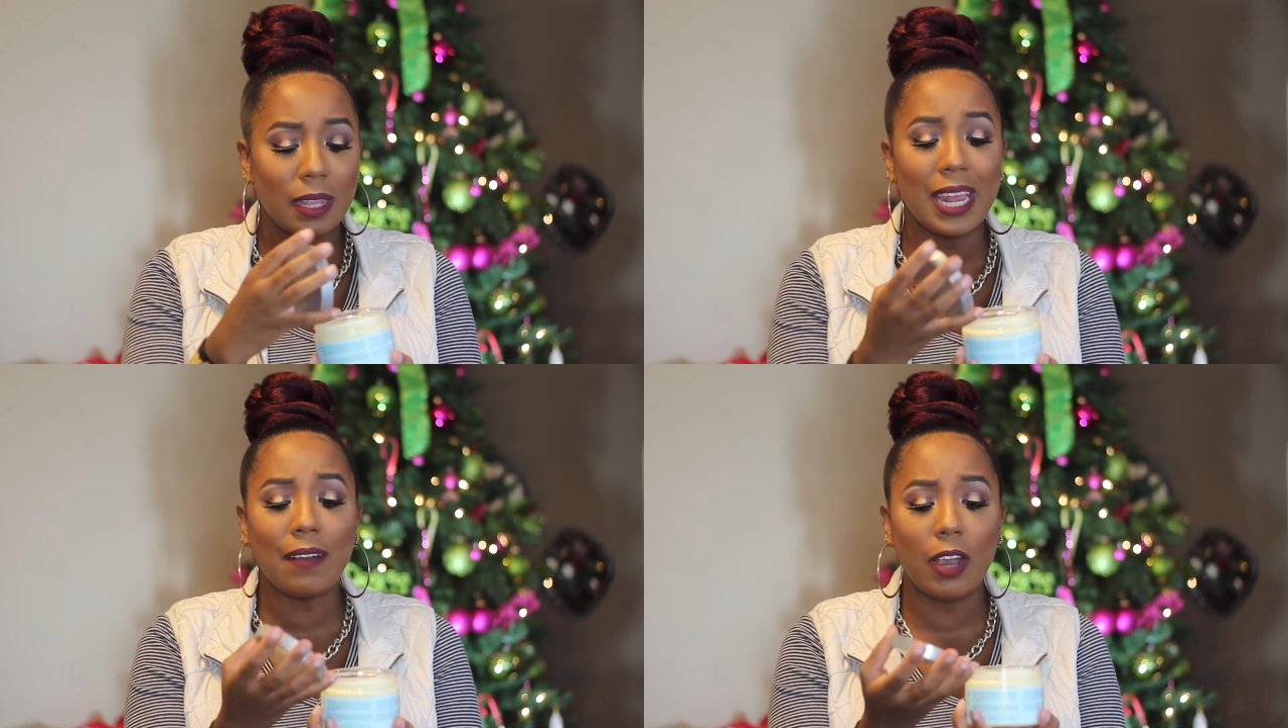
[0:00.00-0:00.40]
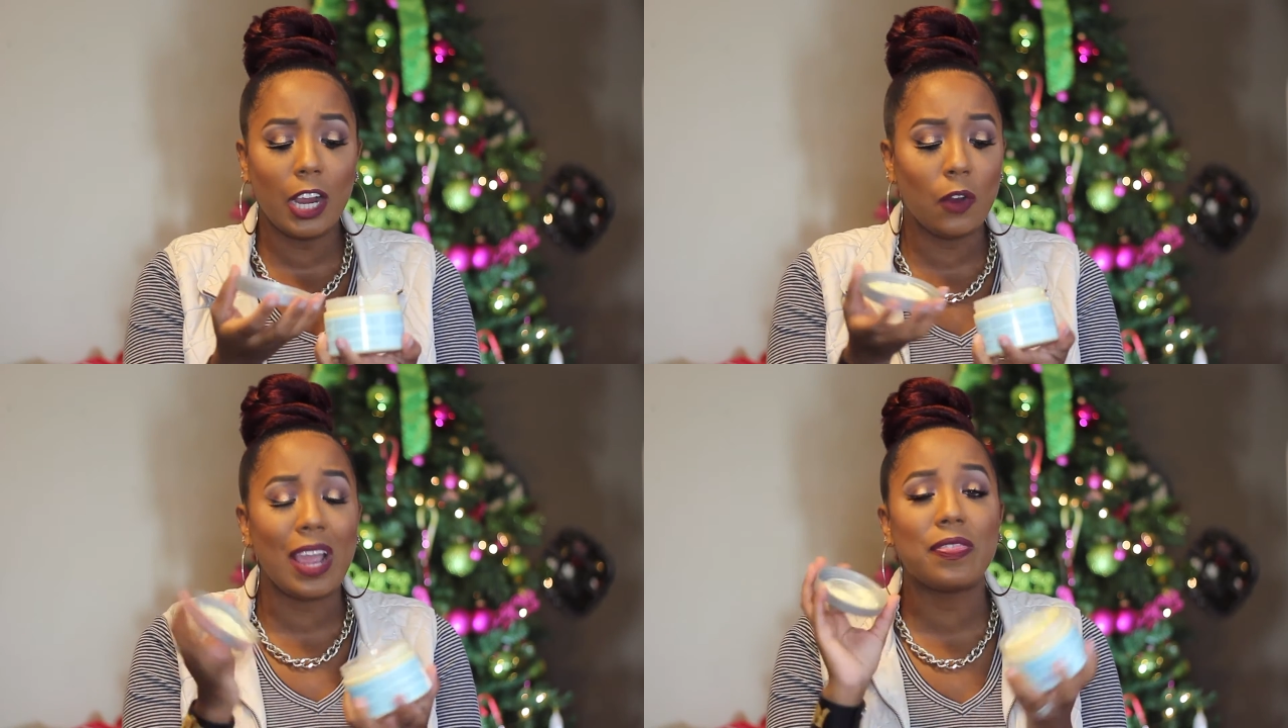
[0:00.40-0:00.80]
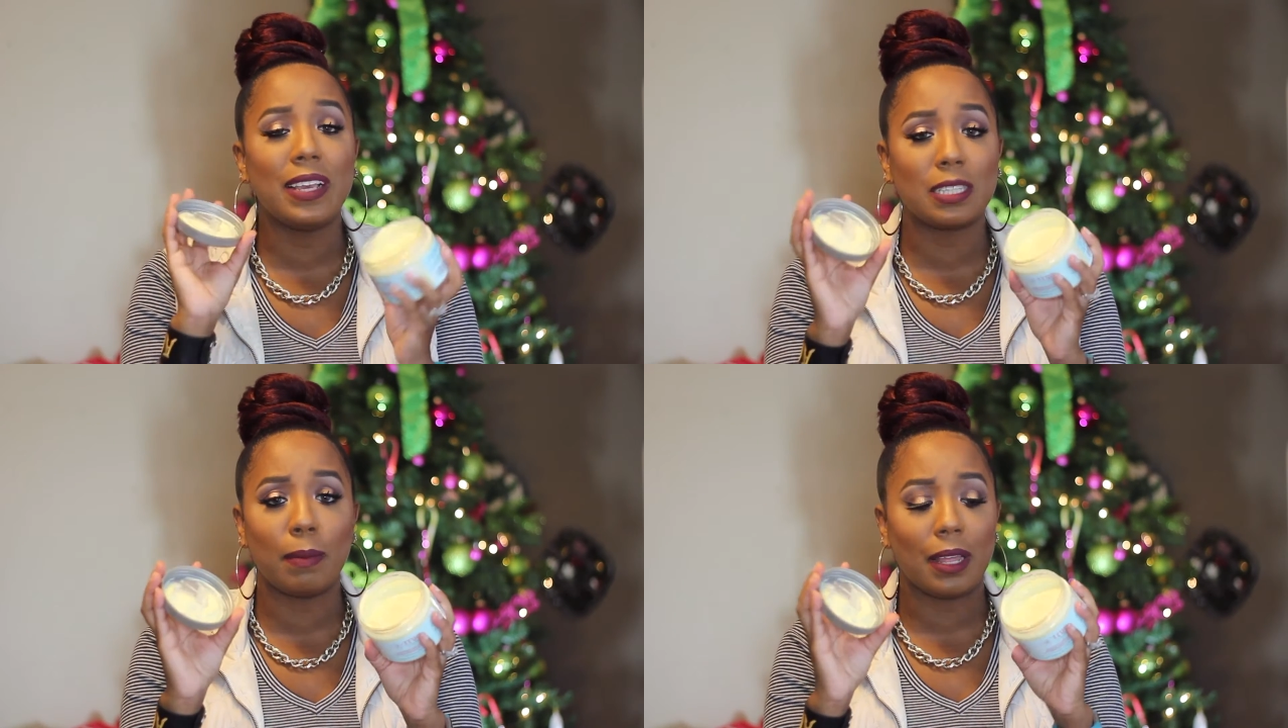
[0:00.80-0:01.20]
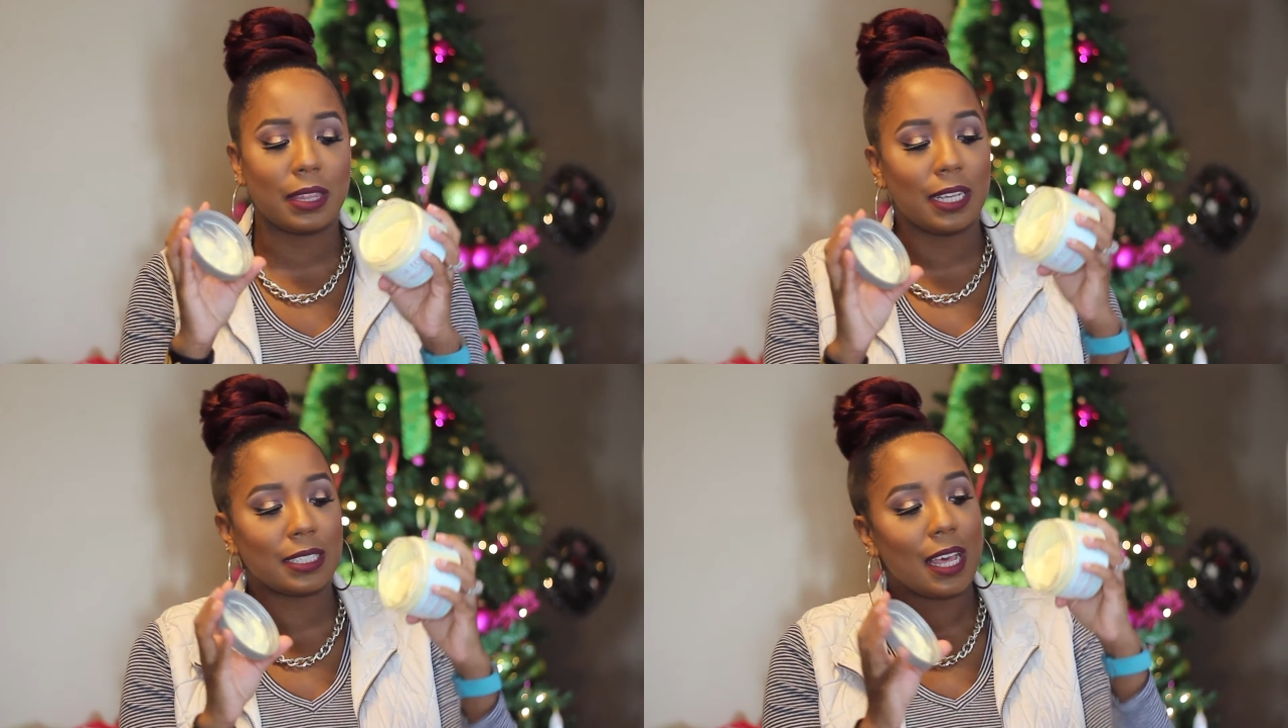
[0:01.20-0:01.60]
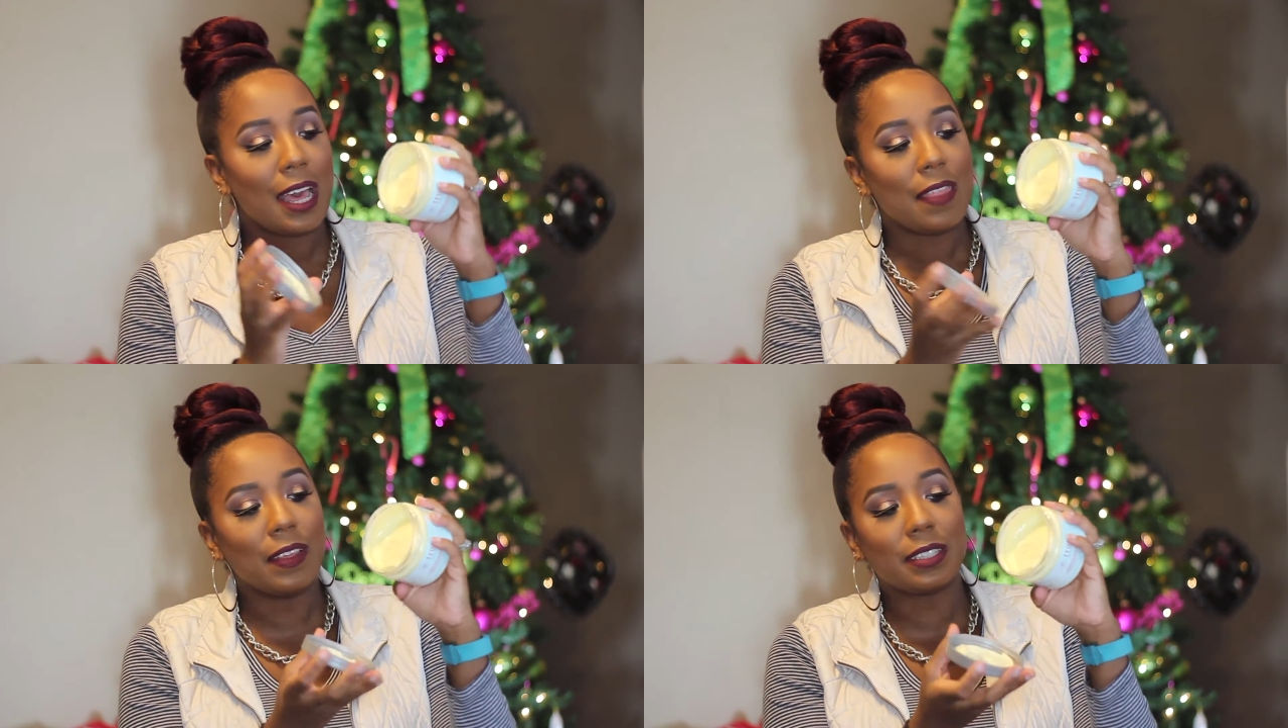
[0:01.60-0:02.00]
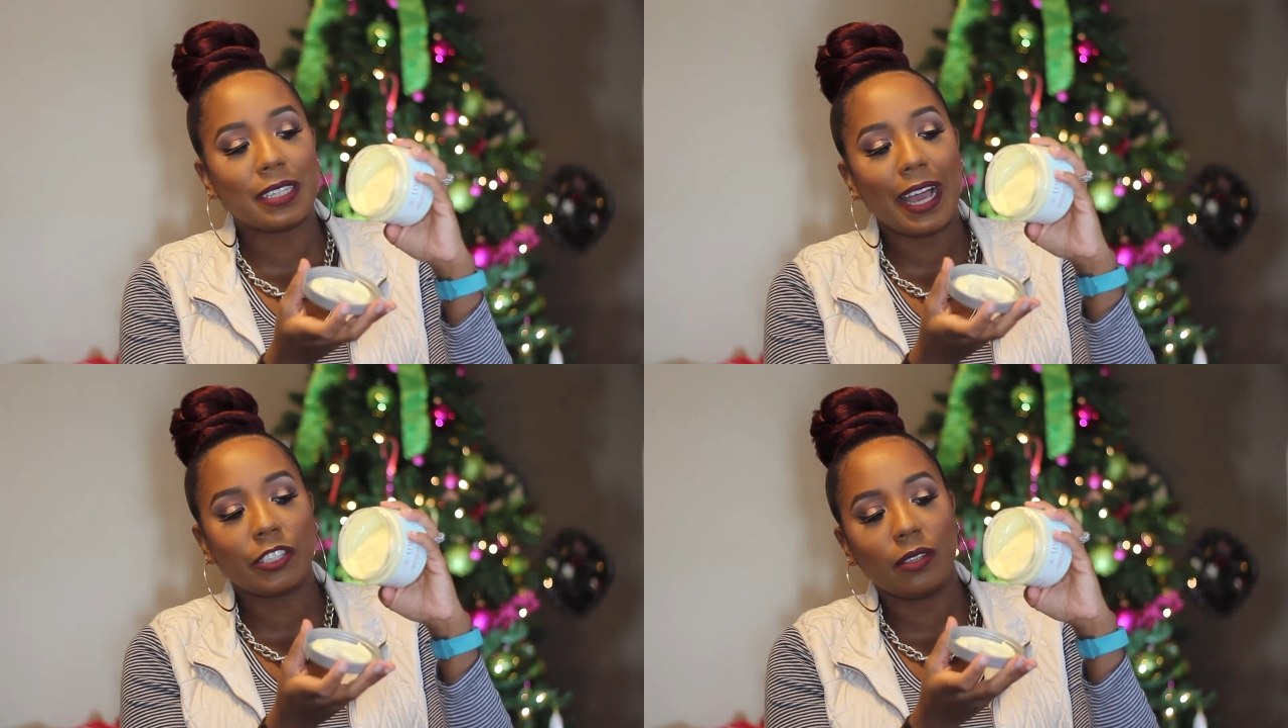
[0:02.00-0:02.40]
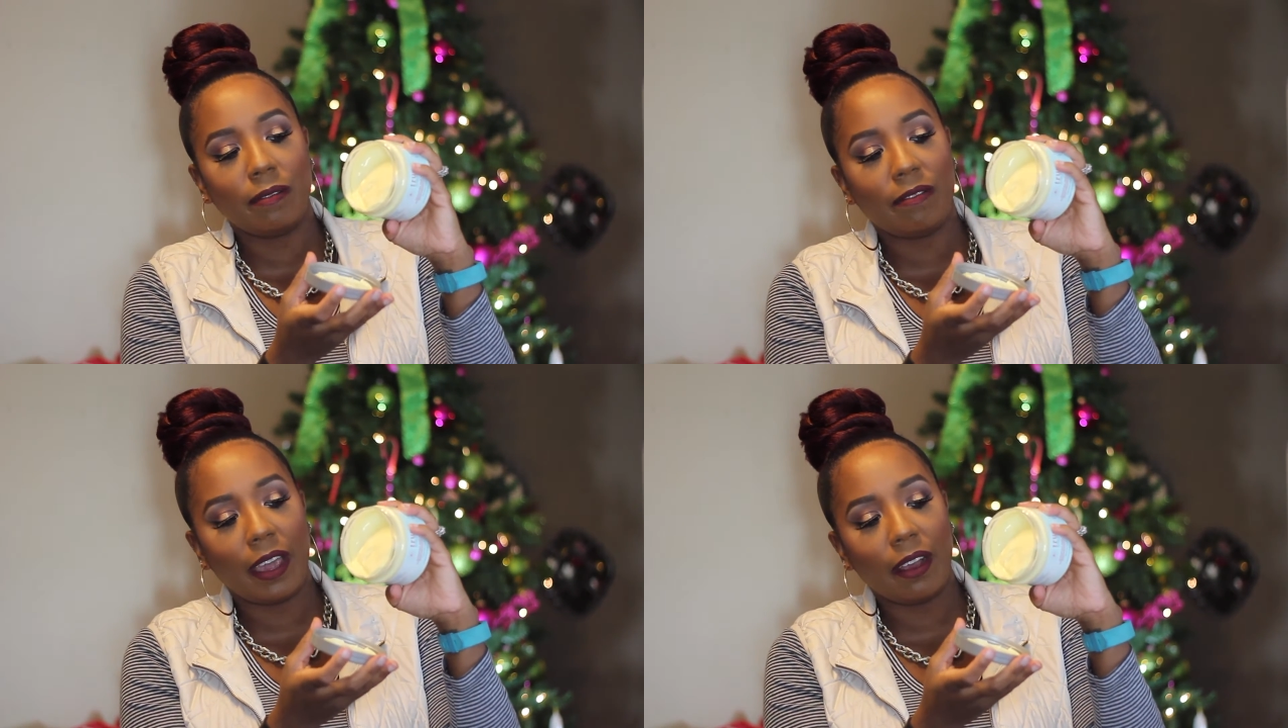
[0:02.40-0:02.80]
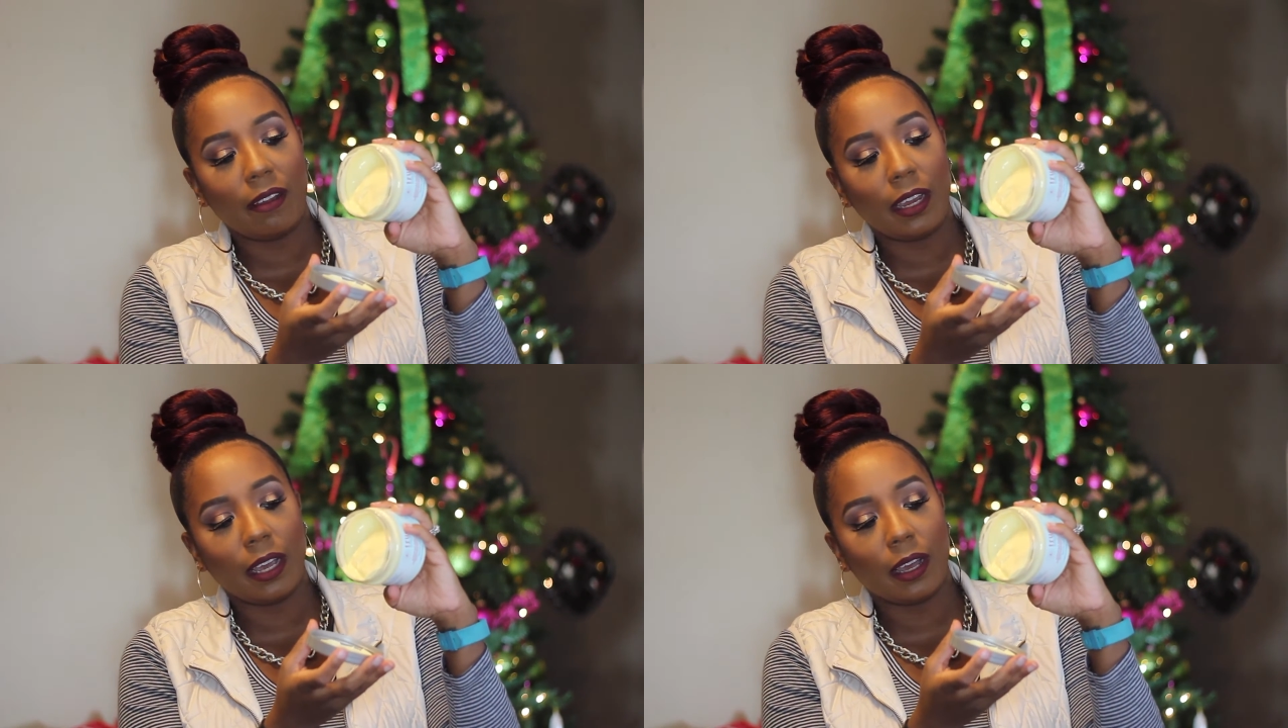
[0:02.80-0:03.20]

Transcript: Now I've heard great things about this. This is actually very,